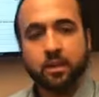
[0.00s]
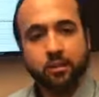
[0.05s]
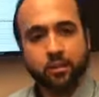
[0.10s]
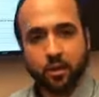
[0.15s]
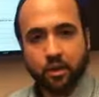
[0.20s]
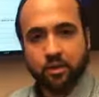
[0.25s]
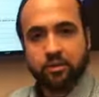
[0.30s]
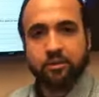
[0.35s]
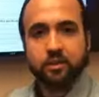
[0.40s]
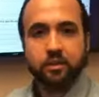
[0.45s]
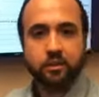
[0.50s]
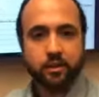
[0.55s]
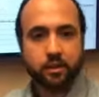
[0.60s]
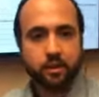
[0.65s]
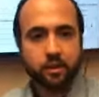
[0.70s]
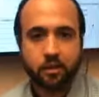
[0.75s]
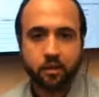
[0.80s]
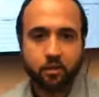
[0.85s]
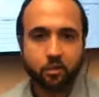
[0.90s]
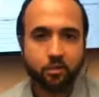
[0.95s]
They're saying
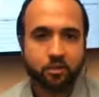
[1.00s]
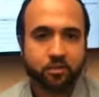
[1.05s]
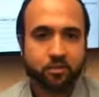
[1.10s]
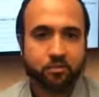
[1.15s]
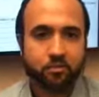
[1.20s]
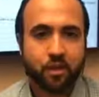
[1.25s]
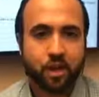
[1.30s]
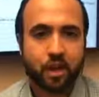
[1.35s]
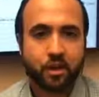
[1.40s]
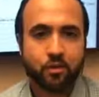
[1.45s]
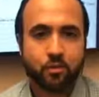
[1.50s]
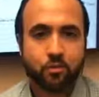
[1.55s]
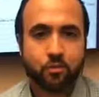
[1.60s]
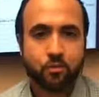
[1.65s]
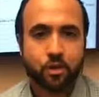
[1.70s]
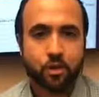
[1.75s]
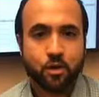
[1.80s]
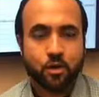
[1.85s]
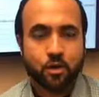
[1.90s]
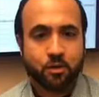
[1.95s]
that it increased in value
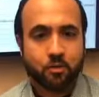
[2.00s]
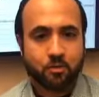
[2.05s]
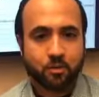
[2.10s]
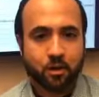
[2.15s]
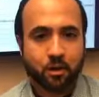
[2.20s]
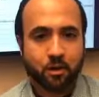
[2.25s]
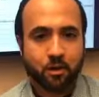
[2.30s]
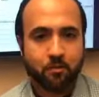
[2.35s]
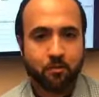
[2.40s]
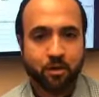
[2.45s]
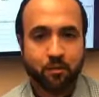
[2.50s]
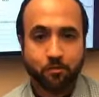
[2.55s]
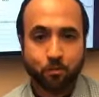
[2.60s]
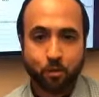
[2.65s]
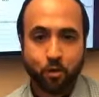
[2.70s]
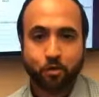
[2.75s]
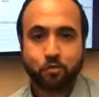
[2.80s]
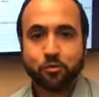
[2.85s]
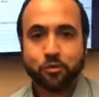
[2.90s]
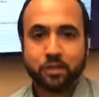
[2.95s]
uh, by
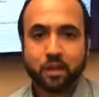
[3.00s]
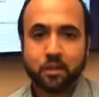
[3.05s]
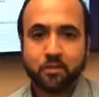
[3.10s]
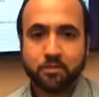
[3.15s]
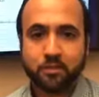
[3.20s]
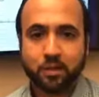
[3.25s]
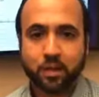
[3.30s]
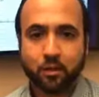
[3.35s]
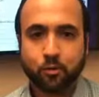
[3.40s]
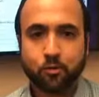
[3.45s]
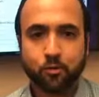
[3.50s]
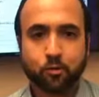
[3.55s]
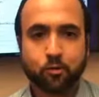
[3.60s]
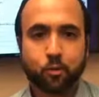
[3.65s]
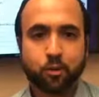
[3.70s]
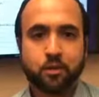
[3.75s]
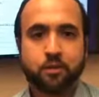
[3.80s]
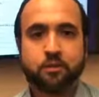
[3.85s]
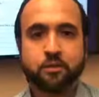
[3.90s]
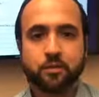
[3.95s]
$400,000 from
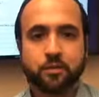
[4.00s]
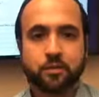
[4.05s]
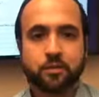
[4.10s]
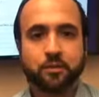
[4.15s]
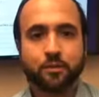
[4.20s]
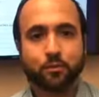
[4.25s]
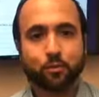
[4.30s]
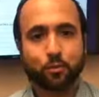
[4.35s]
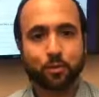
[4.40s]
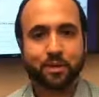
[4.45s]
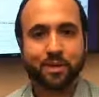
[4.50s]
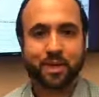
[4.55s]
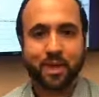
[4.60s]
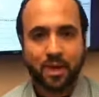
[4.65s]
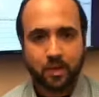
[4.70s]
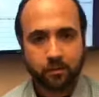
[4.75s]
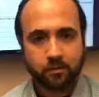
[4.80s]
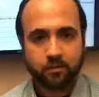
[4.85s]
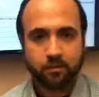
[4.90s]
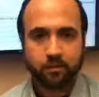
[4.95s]
2015 to
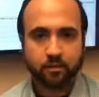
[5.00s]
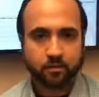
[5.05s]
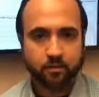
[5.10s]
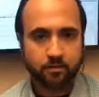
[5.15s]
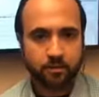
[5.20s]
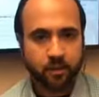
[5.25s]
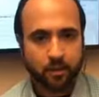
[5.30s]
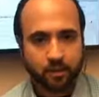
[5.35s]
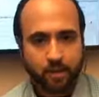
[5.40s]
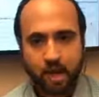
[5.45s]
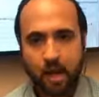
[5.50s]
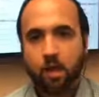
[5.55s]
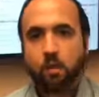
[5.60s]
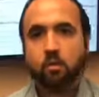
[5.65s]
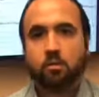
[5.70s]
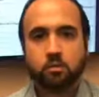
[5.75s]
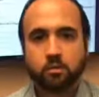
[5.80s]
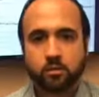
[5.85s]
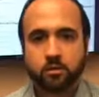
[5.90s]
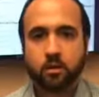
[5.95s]
2018 that
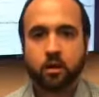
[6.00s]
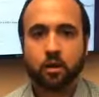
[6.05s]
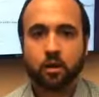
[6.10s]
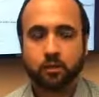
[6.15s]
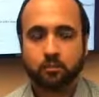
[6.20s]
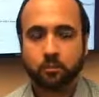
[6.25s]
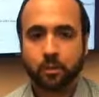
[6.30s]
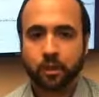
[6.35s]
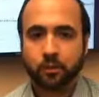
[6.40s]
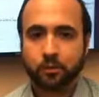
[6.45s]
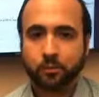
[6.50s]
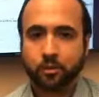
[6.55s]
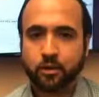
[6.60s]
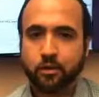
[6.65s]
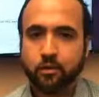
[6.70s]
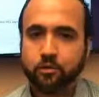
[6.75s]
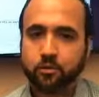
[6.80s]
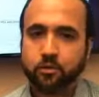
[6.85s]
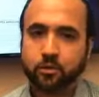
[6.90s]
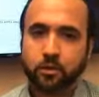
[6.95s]
now we're talking about three
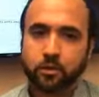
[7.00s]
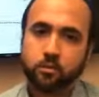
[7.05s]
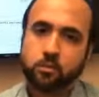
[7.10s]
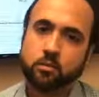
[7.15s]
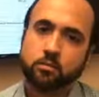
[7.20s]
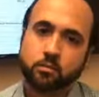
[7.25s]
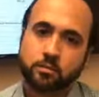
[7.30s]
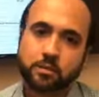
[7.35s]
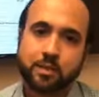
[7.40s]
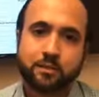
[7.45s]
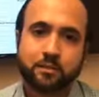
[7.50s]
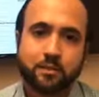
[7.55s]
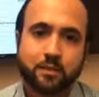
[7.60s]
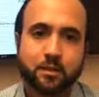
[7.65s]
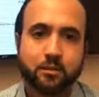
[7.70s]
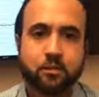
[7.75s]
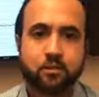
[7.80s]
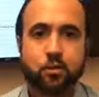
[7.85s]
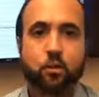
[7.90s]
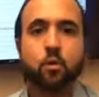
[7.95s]
years you think well that's
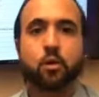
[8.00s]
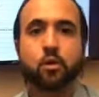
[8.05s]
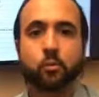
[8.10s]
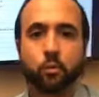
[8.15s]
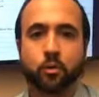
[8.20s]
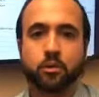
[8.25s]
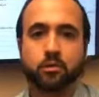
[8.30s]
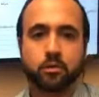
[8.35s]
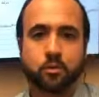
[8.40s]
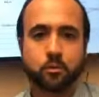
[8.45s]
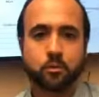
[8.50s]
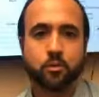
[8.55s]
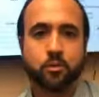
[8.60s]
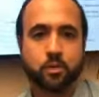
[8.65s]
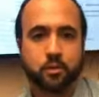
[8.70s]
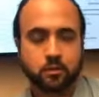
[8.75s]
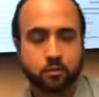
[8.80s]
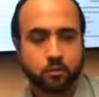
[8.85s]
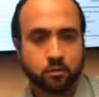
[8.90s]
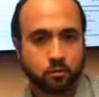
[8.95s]
not so unreasonable
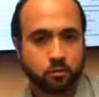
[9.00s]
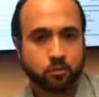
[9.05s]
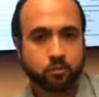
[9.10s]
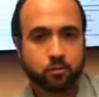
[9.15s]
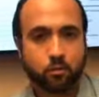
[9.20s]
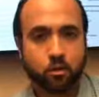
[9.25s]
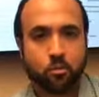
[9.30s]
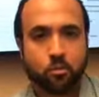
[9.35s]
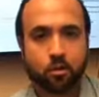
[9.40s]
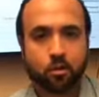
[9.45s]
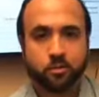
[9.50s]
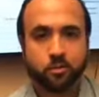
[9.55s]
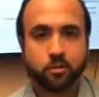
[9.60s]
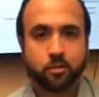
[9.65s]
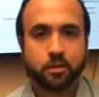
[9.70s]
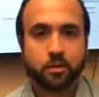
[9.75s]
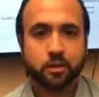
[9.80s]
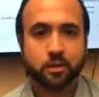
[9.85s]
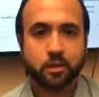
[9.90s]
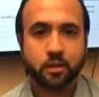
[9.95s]
that's there's a strong
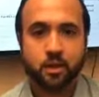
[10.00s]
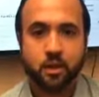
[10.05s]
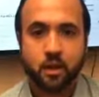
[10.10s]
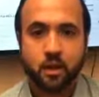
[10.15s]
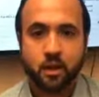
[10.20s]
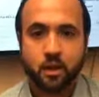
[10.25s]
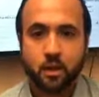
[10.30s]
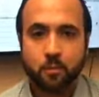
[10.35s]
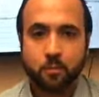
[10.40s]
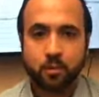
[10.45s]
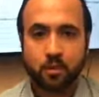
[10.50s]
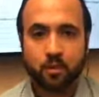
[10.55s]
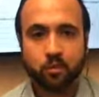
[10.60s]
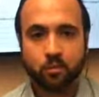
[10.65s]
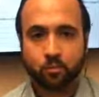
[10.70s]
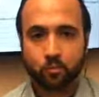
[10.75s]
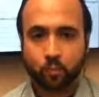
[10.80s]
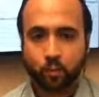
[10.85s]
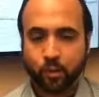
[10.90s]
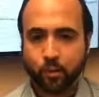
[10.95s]
possibility
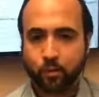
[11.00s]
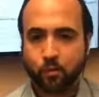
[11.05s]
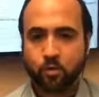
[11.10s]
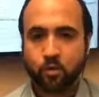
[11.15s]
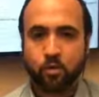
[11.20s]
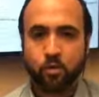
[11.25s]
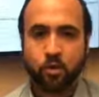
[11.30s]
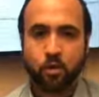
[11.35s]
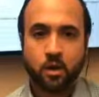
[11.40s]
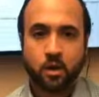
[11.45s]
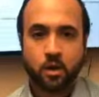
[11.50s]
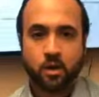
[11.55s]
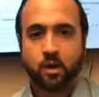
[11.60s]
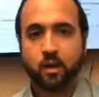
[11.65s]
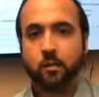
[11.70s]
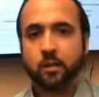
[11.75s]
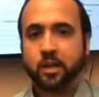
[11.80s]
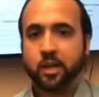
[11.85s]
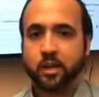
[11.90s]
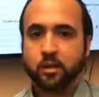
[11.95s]
because we were
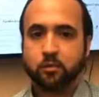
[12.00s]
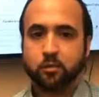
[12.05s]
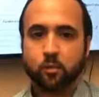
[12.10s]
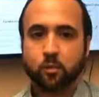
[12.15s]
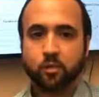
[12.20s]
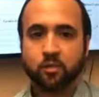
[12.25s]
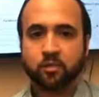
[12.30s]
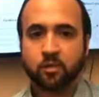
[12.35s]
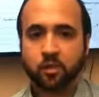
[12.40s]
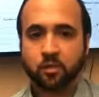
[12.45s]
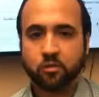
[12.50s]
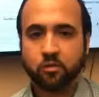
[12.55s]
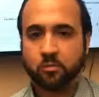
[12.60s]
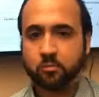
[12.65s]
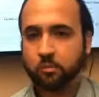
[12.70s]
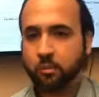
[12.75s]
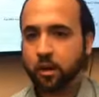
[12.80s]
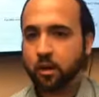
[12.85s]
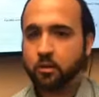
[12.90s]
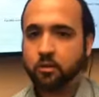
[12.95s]
coming out of a
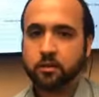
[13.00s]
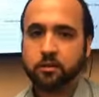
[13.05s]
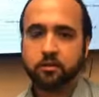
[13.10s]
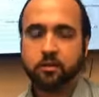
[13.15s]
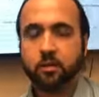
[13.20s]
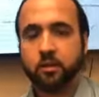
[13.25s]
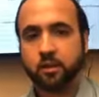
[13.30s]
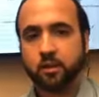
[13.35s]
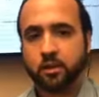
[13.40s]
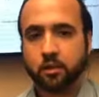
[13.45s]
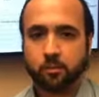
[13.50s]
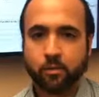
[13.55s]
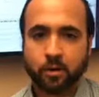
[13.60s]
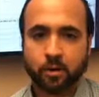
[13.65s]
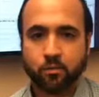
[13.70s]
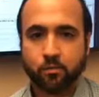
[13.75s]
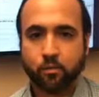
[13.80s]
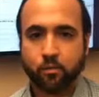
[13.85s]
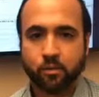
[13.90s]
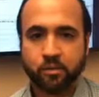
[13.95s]
recession barely starting to come
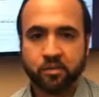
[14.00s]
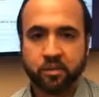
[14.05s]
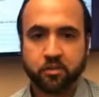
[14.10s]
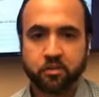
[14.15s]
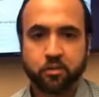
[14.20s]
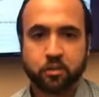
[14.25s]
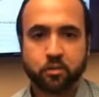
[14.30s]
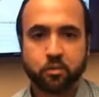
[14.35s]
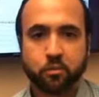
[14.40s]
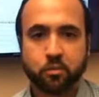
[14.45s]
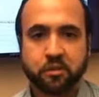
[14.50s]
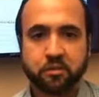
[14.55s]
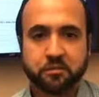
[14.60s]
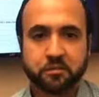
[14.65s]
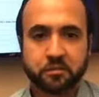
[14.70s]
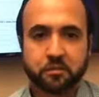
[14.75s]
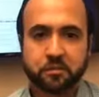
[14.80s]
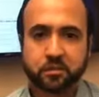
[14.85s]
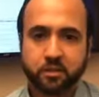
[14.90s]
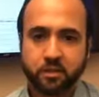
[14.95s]
out of a recession in
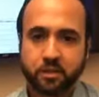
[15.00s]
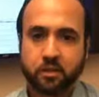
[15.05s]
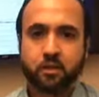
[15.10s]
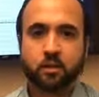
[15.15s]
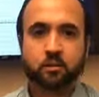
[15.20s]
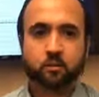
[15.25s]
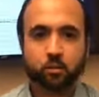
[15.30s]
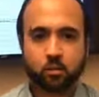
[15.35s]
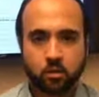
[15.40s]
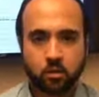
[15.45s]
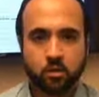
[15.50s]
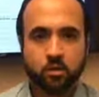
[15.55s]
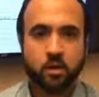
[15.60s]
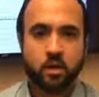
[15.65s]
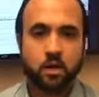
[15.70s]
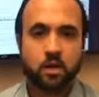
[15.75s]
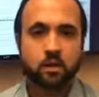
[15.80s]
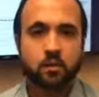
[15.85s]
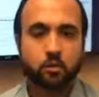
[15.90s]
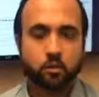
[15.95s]
2015 and where
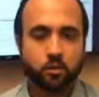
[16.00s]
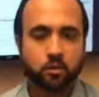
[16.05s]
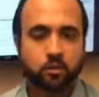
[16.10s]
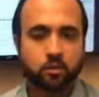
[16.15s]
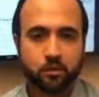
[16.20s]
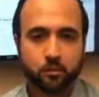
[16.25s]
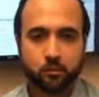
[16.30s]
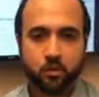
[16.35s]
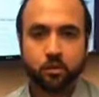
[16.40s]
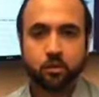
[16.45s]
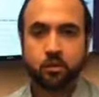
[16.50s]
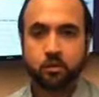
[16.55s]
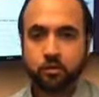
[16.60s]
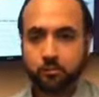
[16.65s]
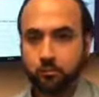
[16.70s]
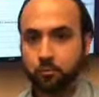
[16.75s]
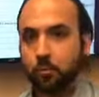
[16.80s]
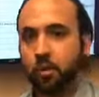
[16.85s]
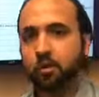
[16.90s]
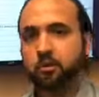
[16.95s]
the real estate market
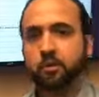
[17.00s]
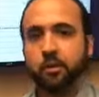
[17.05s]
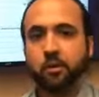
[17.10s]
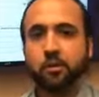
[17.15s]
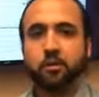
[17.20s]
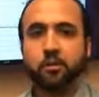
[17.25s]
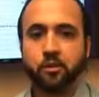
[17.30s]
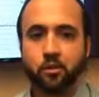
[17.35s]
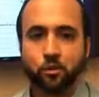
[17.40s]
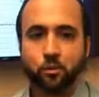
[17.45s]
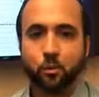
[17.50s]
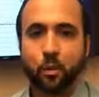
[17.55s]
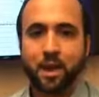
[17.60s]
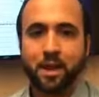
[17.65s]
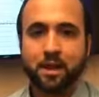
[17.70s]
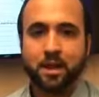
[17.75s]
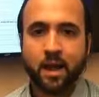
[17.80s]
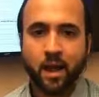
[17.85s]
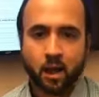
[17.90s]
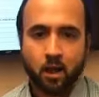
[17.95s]
is much healthier
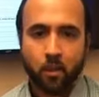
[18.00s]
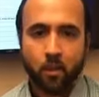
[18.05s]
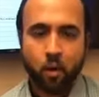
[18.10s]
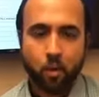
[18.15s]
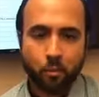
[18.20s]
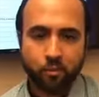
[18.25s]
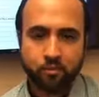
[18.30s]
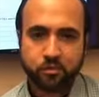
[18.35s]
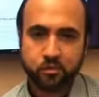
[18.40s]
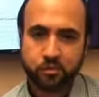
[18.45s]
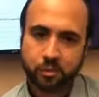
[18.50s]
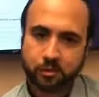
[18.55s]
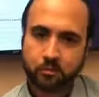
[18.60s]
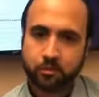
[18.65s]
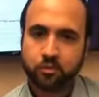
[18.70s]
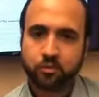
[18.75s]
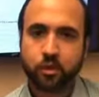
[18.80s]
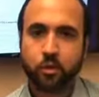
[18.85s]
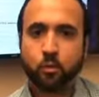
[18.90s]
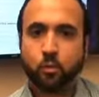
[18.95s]
right now almost to the
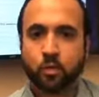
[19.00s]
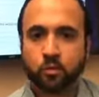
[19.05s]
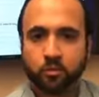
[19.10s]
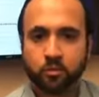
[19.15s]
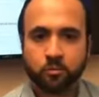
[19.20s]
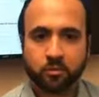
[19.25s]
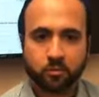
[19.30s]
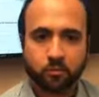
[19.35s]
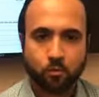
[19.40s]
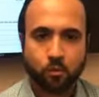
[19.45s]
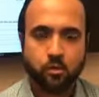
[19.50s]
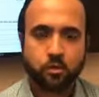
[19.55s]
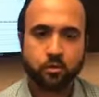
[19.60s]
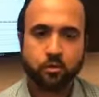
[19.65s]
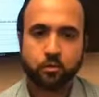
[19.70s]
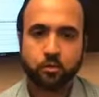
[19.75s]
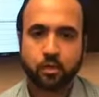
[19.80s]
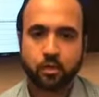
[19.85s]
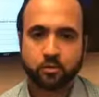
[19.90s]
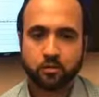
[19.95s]
levels that it was before the
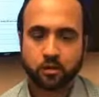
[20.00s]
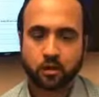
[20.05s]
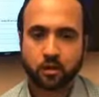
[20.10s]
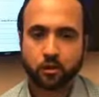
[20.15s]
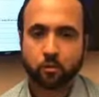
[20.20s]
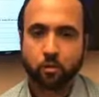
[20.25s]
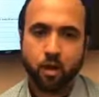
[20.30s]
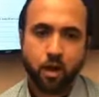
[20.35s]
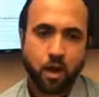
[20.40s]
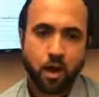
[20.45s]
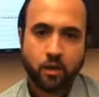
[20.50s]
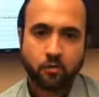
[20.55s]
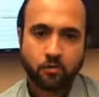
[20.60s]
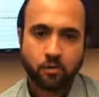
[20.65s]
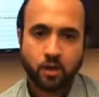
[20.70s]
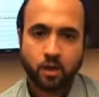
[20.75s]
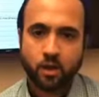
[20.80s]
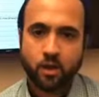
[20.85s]
2008 crash